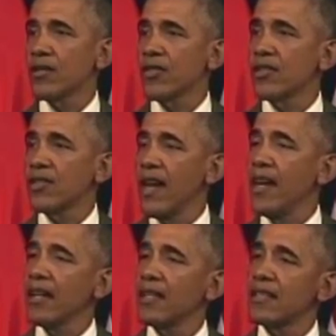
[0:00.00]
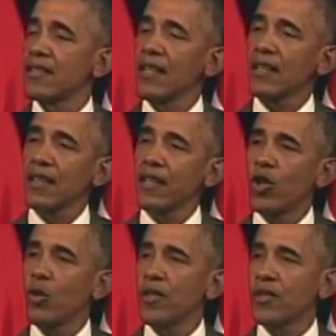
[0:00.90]
sustaining a distinctly
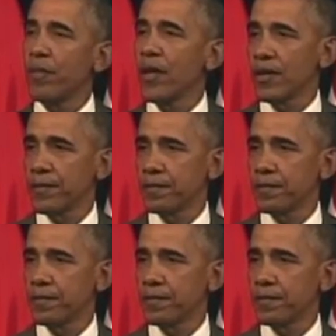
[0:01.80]
Cuban spirit.